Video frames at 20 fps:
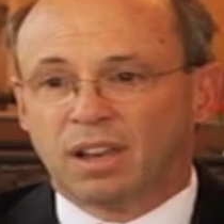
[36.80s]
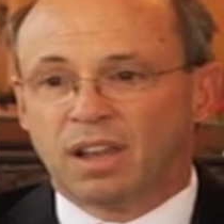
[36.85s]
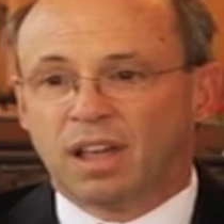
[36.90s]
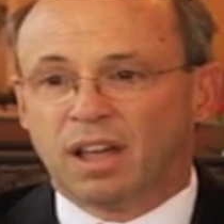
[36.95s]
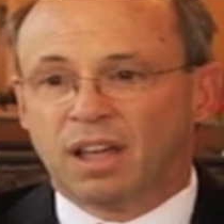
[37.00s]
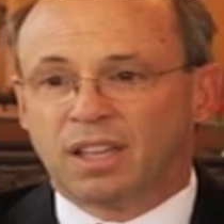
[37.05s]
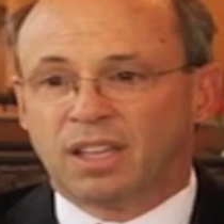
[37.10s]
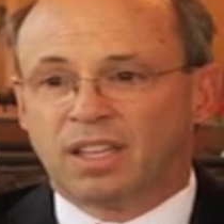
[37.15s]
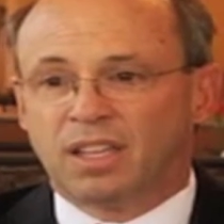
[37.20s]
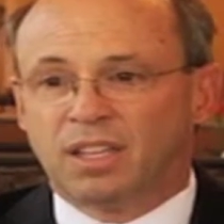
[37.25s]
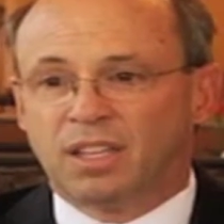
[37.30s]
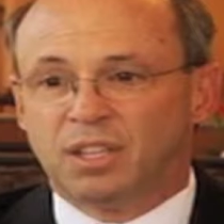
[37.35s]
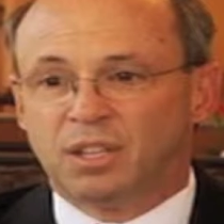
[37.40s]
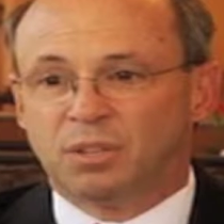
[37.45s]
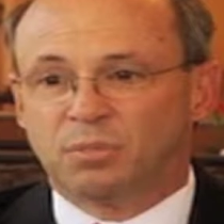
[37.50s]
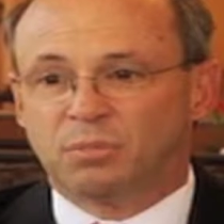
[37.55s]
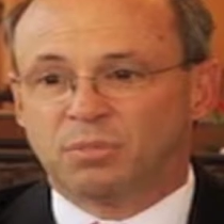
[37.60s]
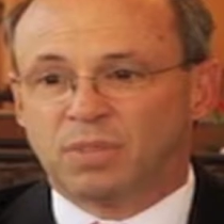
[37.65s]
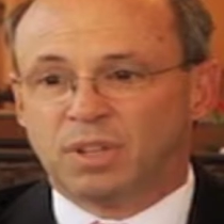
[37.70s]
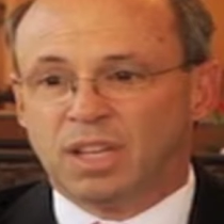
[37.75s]
like
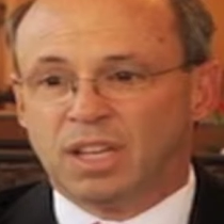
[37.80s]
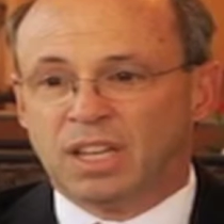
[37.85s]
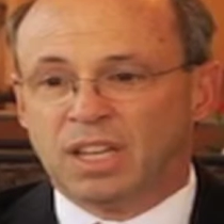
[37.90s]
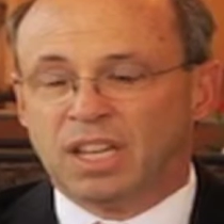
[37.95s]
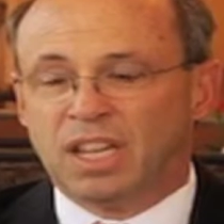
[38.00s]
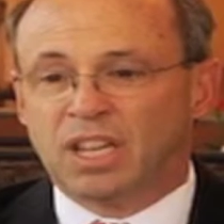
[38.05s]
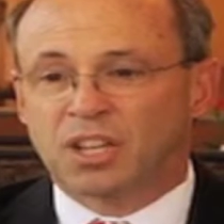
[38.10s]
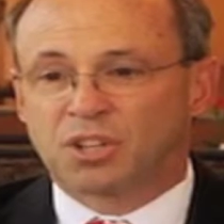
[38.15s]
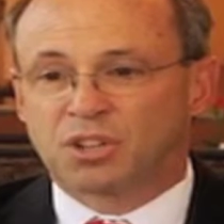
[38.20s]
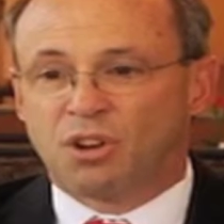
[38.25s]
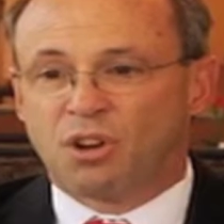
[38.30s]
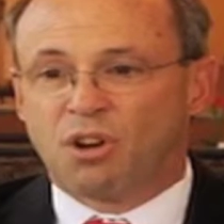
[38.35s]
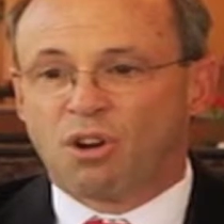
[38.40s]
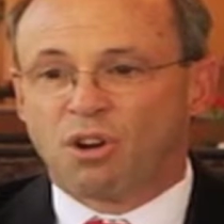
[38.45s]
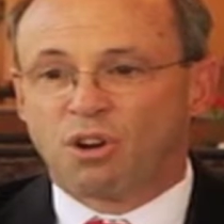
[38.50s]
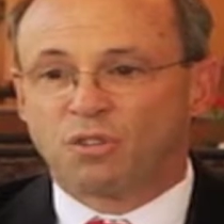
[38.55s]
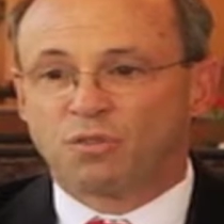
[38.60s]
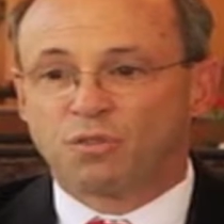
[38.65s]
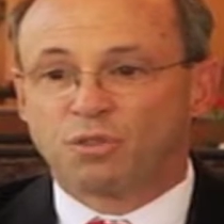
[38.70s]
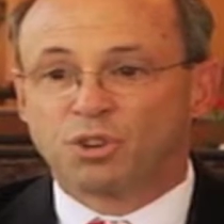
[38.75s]
him. And he has a
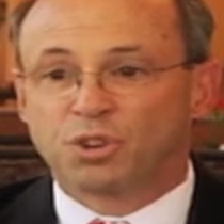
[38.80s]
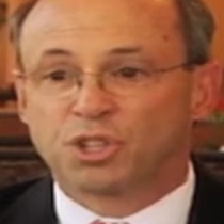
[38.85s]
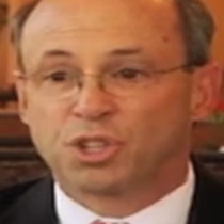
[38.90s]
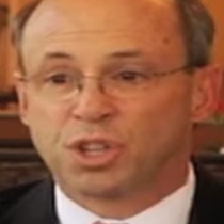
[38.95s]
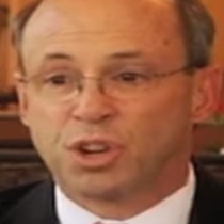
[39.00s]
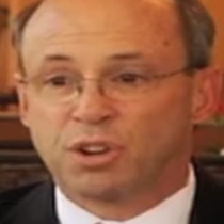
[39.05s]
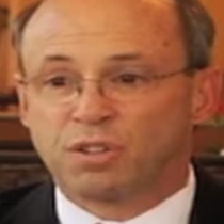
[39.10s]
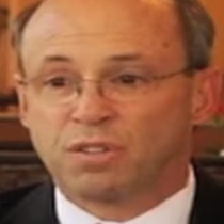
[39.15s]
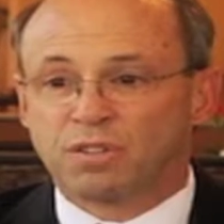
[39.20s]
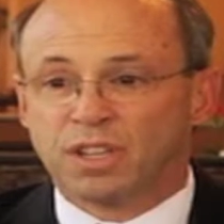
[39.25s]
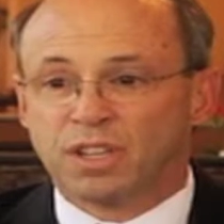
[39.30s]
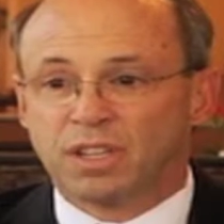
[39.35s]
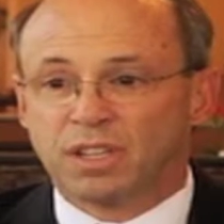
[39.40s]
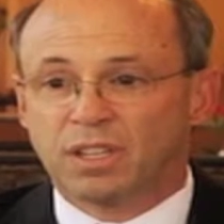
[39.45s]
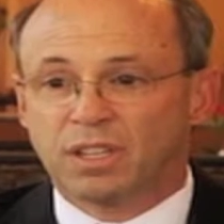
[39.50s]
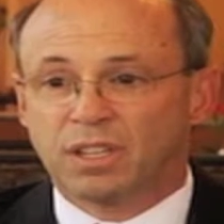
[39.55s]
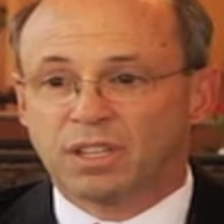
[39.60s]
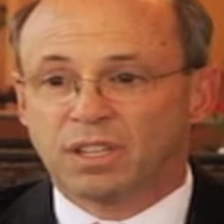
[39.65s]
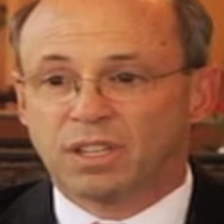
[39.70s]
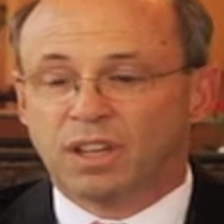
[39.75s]
heart for serving
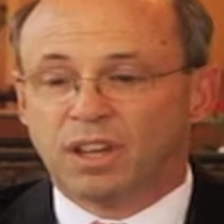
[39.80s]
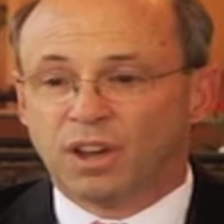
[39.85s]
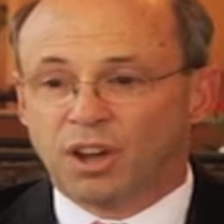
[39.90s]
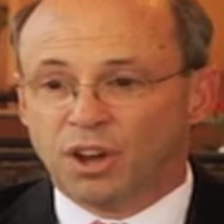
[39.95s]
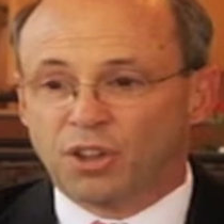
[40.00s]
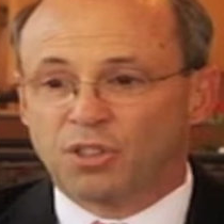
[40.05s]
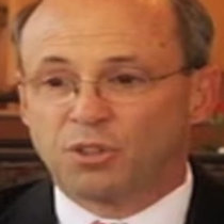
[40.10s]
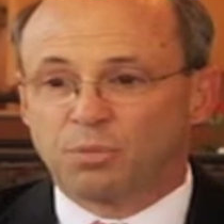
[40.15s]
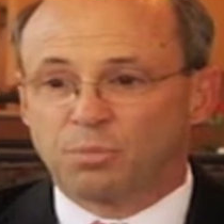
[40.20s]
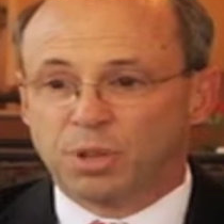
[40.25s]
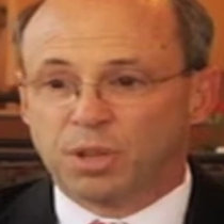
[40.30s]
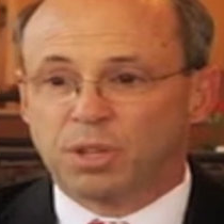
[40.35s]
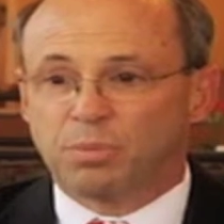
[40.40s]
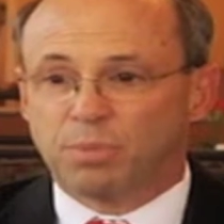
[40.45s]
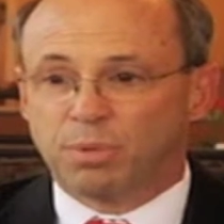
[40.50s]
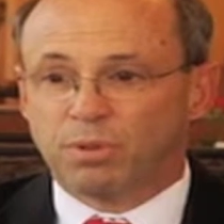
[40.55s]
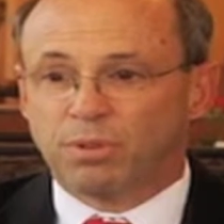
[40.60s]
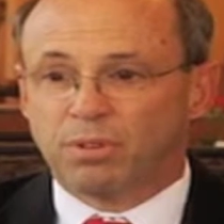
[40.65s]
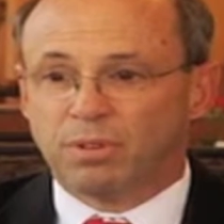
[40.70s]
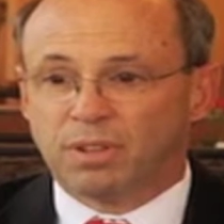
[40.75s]
other
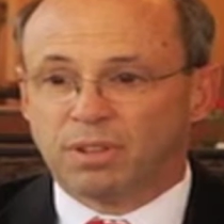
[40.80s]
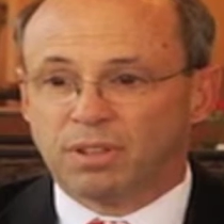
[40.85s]
people.